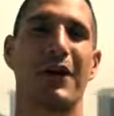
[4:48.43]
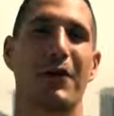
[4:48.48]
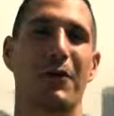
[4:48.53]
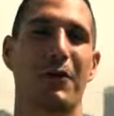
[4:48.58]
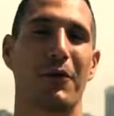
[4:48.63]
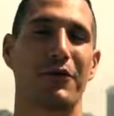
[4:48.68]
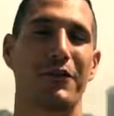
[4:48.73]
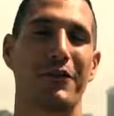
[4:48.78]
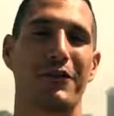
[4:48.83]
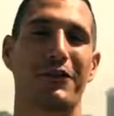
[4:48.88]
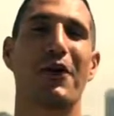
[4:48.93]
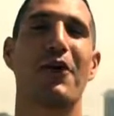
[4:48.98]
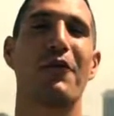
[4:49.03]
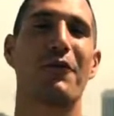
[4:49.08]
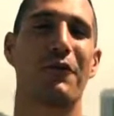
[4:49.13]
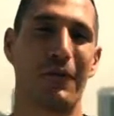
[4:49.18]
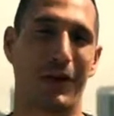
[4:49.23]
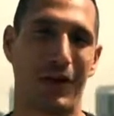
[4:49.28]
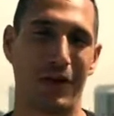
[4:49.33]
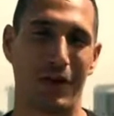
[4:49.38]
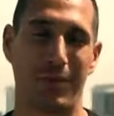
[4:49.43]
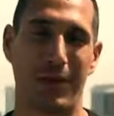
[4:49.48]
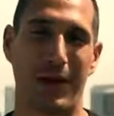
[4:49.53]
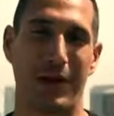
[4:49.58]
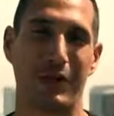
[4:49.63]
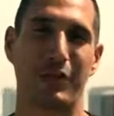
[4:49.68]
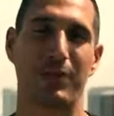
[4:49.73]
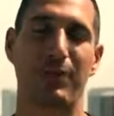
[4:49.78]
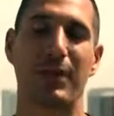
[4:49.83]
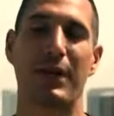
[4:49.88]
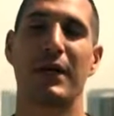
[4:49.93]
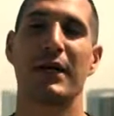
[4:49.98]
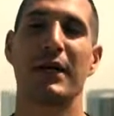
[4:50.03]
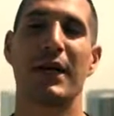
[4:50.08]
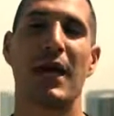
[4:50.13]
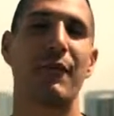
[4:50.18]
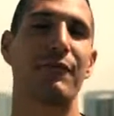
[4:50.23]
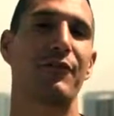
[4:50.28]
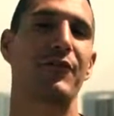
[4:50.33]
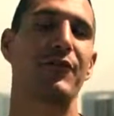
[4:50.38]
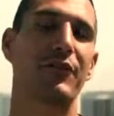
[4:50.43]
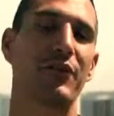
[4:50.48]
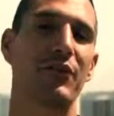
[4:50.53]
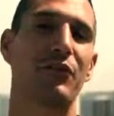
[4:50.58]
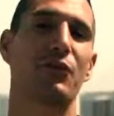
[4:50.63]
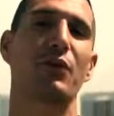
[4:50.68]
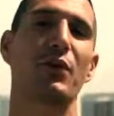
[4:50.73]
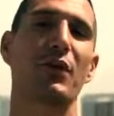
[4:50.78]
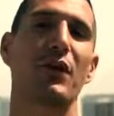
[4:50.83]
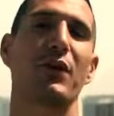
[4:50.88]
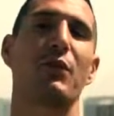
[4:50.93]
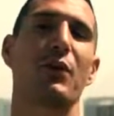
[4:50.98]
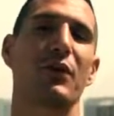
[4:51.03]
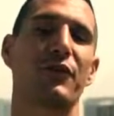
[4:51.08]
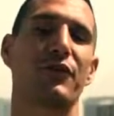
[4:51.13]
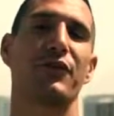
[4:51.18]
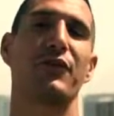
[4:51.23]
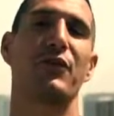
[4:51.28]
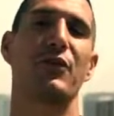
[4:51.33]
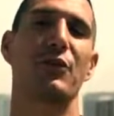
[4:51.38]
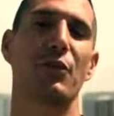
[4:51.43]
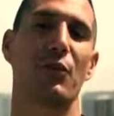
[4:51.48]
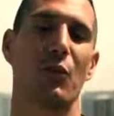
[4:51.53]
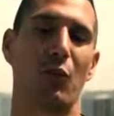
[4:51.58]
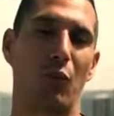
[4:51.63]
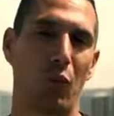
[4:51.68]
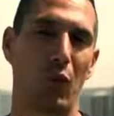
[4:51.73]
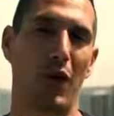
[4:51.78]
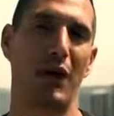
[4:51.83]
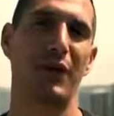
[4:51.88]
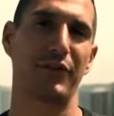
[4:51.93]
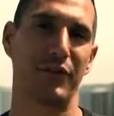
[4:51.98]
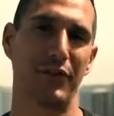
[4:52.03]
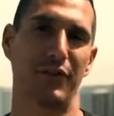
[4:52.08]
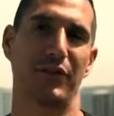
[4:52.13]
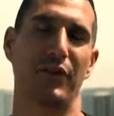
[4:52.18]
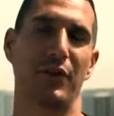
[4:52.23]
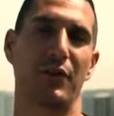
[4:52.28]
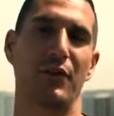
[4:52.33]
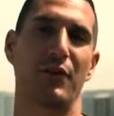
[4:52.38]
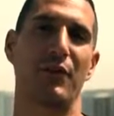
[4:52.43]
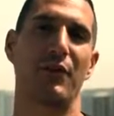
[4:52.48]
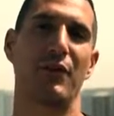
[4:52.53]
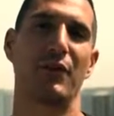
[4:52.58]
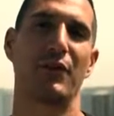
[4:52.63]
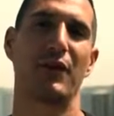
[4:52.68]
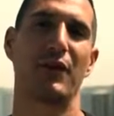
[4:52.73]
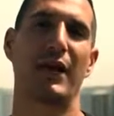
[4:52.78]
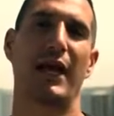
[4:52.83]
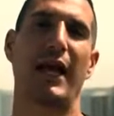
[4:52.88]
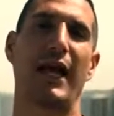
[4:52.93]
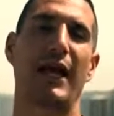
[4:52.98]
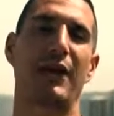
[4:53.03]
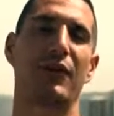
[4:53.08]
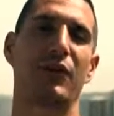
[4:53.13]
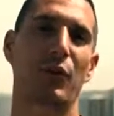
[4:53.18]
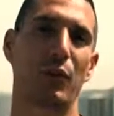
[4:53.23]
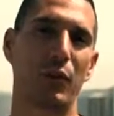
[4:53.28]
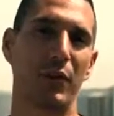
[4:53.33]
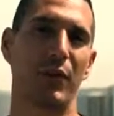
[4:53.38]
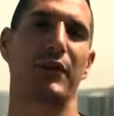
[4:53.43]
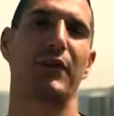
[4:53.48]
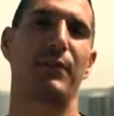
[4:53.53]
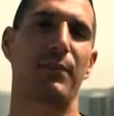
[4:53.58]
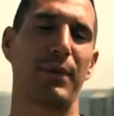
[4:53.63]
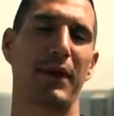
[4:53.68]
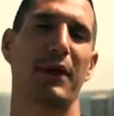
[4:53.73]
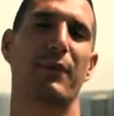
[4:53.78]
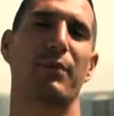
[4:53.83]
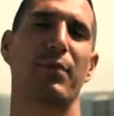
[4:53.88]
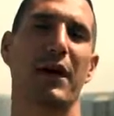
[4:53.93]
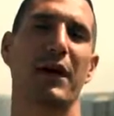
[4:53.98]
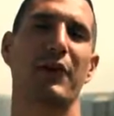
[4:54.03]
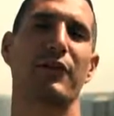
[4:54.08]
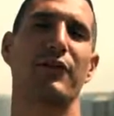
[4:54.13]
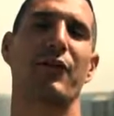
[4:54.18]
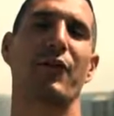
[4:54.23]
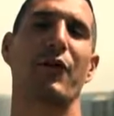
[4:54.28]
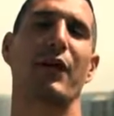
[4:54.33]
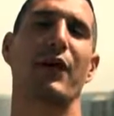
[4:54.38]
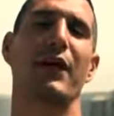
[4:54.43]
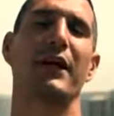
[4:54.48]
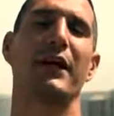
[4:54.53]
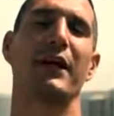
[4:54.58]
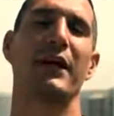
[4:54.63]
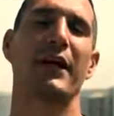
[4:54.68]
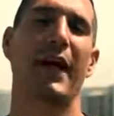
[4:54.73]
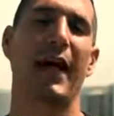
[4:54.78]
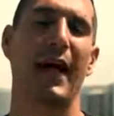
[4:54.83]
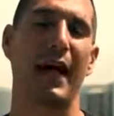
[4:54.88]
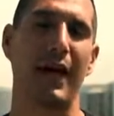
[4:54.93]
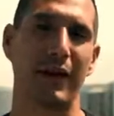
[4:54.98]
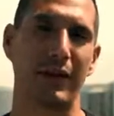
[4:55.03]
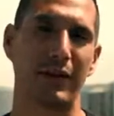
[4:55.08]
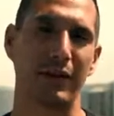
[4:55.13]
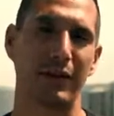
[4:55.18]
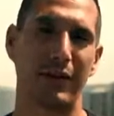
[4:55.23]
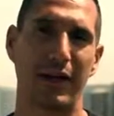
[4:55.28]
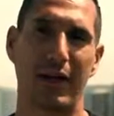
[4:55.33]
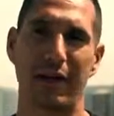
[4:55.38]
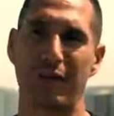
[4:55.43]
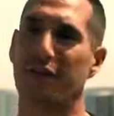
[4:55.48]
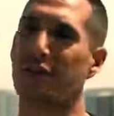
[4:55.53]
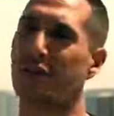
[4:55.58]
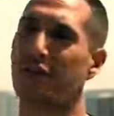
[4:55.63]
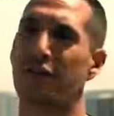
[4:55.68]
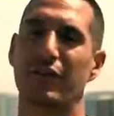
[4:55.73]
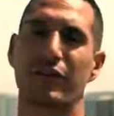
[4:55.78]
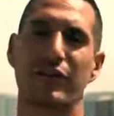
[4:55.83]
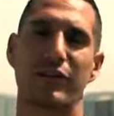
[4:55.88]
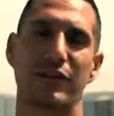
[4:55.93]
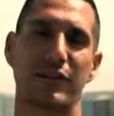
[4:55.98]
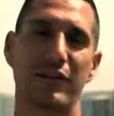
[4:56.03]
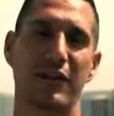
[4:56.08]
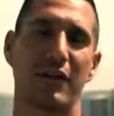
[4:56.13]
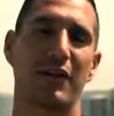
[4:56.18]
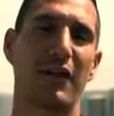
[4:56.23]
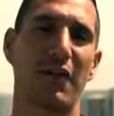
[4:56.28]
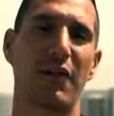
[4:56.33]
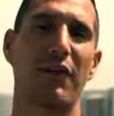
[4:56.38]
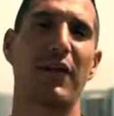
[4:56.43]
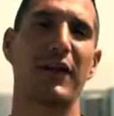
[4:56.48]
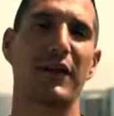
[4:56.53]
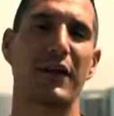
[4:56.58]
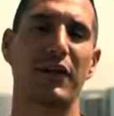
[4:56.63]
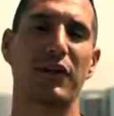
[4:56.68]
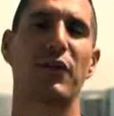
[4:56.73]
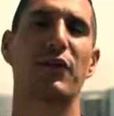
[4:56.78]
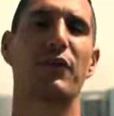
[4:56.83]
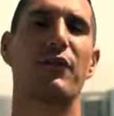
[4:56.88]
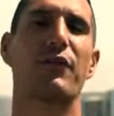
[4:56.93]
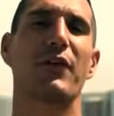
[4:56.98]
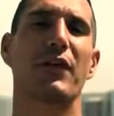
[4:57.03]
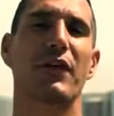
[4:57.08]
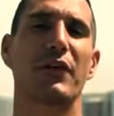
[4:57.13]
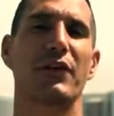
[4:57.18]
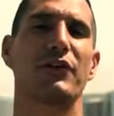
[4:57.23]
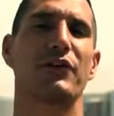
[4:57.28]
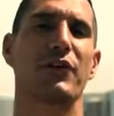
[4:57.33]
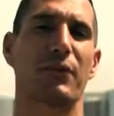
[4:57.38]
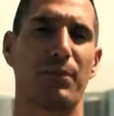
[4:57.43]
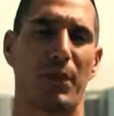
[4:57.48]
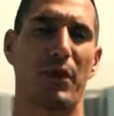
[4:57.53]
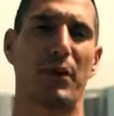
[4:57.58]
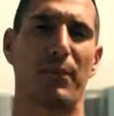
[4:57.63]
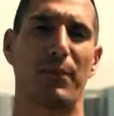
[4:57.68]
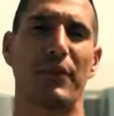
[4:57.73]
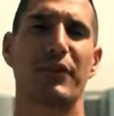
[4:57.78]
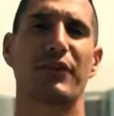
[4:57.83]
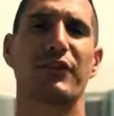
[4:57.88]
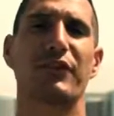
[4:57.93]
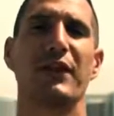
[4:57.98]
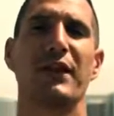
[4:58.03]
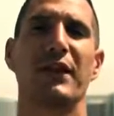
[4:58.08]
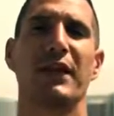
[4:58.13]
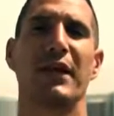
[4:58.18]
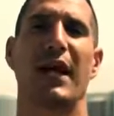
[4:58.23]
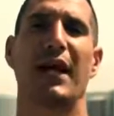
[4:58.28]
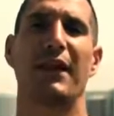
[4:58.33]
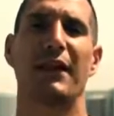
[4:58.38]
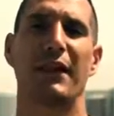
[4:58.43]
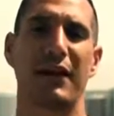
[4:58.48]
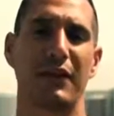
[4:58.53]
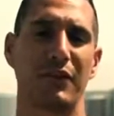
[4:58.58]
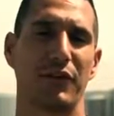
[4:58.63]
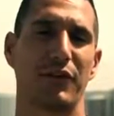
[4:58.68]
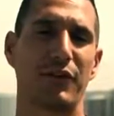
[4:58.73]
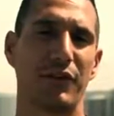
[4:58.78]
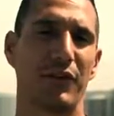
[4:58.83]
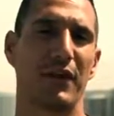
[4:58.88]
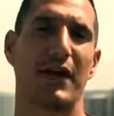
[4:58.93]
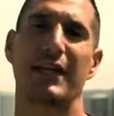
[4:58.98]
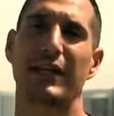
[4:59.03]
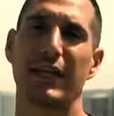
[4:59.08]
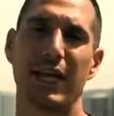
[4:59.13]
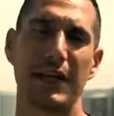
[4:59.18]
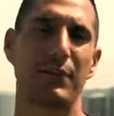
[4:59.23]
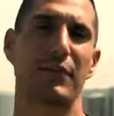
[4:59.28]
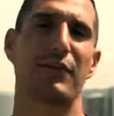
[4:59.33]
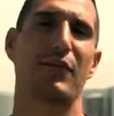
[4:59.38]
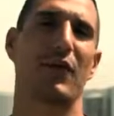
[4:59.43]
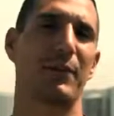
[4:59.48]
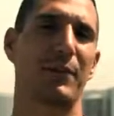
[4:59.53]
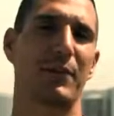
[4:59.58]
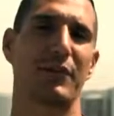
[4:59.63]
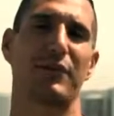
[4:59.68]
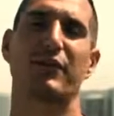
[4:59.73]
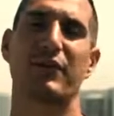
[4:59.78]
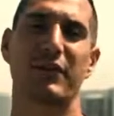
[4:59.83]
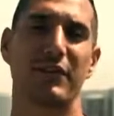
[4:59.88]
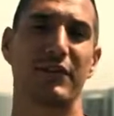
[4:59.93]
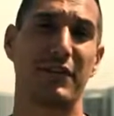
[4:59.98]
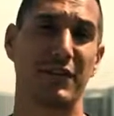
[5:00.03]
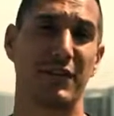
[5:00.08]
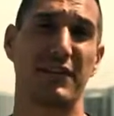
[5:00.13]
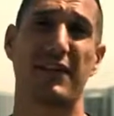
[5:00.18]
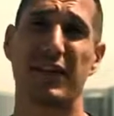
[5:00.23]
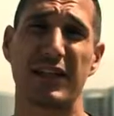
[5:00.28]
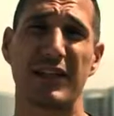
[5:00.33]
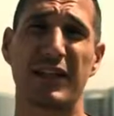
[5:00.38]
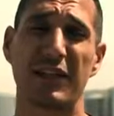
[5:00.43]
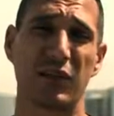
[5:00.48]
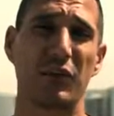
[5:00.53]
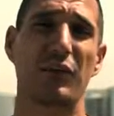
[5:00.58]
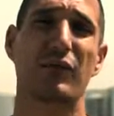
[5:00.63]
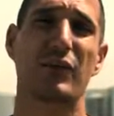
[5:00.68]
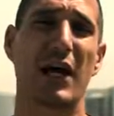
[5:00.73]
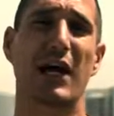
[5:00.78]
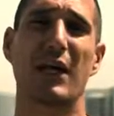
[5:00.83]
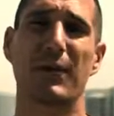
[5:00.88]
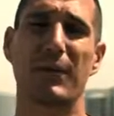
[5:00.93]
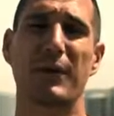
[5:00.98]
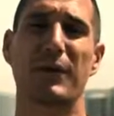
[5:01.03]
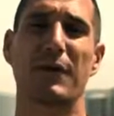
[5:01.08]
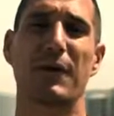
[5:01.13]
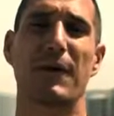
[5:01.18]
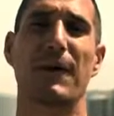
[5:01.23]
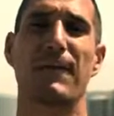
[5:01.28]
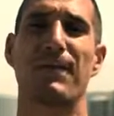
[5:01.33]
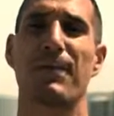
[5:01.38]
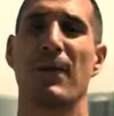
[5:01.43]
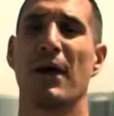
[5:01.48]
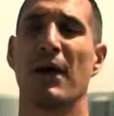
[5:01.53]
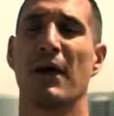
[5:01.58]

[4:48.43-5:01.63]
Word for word: where it said don't follow your passion, but if this is really what you want to do and you're willing to pay the price for it and, and this is the thing that you feel is your purpose and that you feel like game development is just the thing that you've got to be doing,